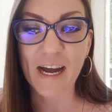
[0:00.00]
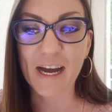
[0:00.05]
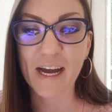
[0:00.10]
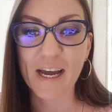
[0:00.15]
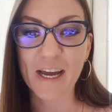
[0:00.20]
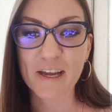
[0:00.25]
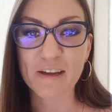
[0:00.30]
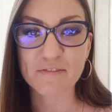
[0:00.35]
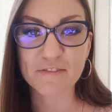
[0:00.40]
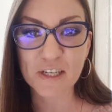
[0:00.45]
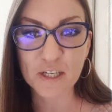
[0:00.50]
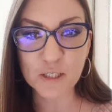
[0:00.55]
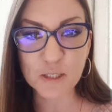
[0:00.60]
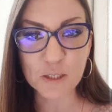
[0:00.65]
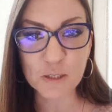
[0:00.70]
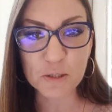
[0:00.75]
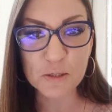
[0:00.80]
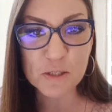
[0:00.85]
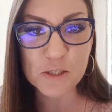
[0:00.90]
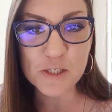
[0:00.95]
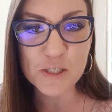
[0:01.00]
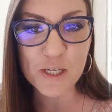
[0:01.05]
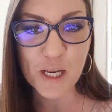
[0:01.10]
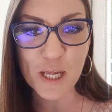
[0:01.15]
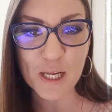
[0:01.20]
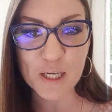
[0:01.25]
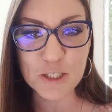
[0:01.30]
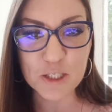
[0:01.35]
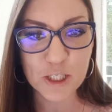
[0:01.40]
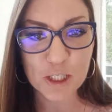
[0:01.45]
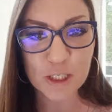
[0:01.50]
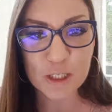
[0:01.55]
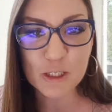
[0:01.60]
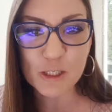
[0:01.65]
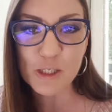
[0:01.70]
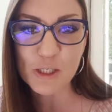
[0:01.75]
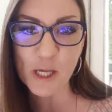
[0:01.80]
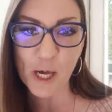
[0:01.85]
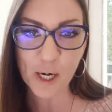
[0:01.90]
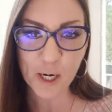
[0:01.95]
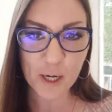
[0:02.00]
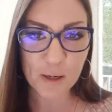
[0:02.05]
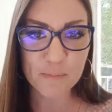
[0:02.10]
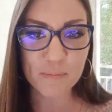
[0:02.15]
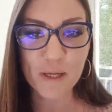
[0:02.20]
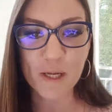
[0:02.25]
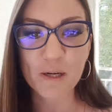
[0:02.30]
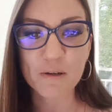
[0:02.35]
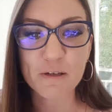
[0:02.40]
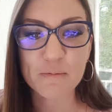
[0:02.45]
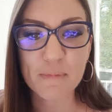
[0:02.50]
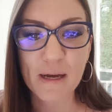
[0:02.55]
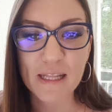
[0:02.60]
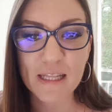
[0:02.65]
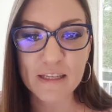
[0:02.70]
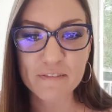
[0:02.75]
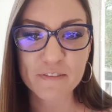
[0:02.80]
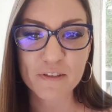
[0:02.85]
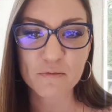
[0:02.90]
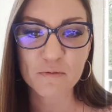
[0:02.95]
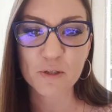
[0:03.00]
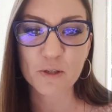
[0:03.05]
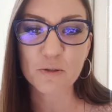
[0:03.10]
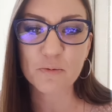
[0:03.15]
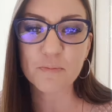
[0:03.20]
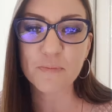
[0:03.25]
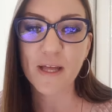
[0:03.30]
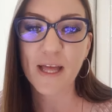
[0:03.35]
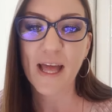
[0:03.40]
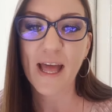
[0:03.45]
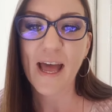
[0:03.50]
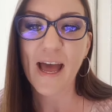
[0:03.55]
I've done a little staging setup here in my living room.